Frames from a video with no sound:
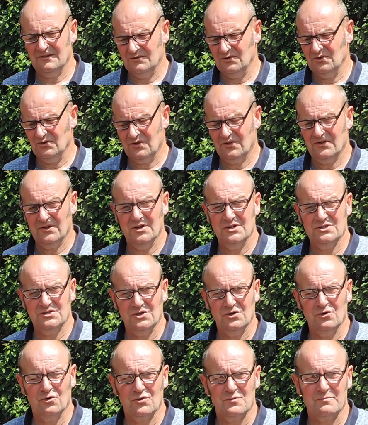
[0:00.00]
another
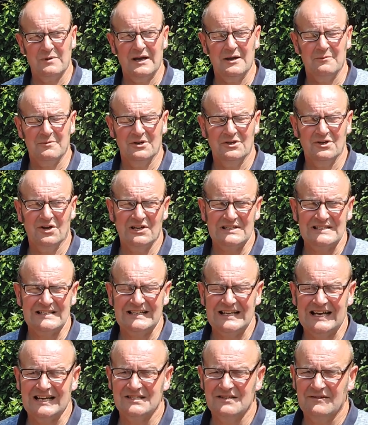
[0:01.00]
30 horsepower, but a
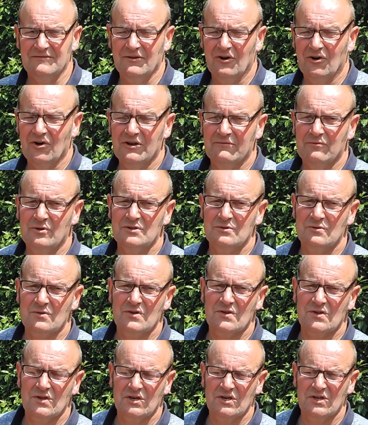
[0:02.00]
1985, which
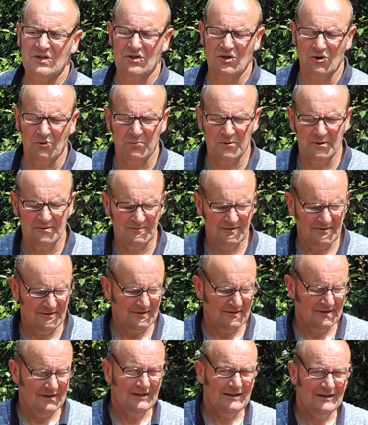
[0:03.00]
was seized up.
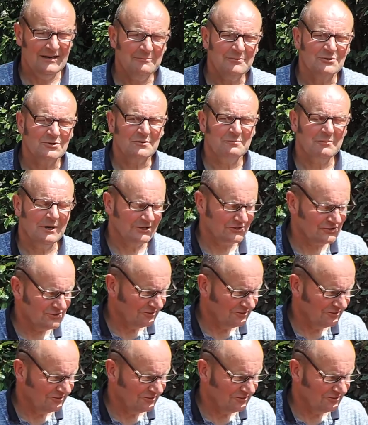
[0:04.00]
Let me just make